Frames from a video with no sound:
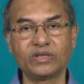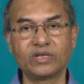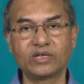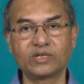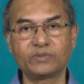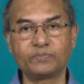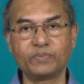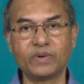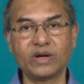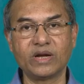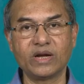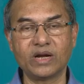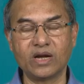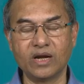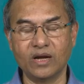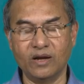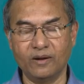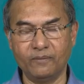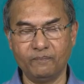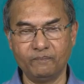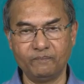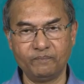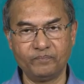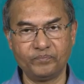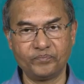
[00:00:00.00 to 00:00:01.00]
the spindle
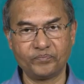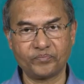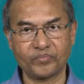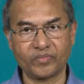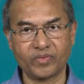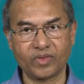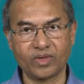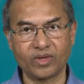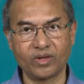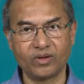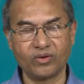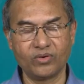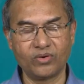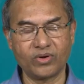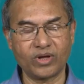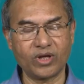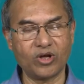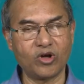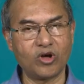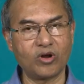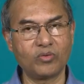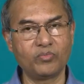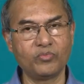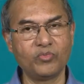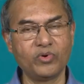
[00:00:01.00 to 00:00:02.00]
okay,
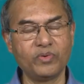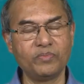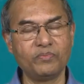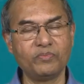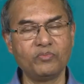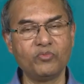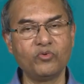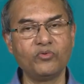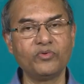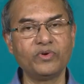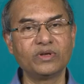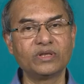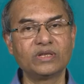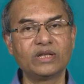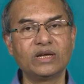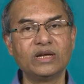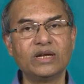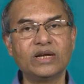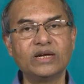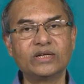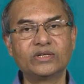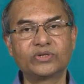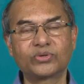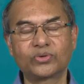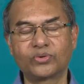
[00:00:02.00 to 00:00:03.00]
or moving the
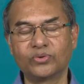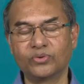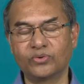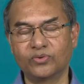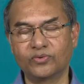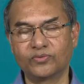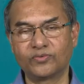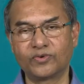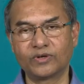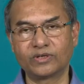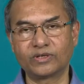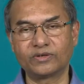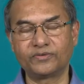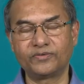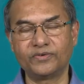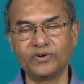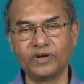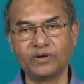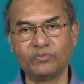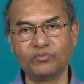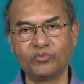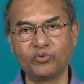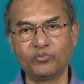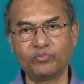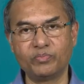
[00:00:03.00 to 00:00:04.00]
lead screw for the
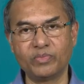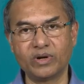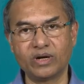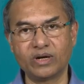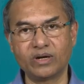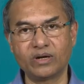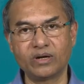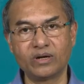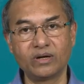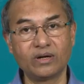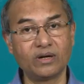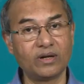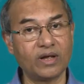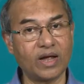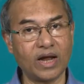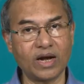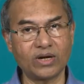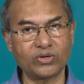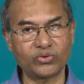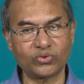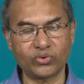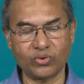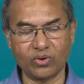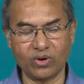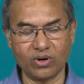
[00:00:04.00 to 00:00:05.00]
feed movement
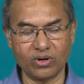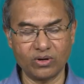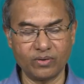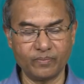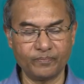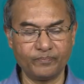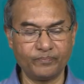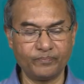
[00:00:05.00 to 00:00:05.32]
and so on.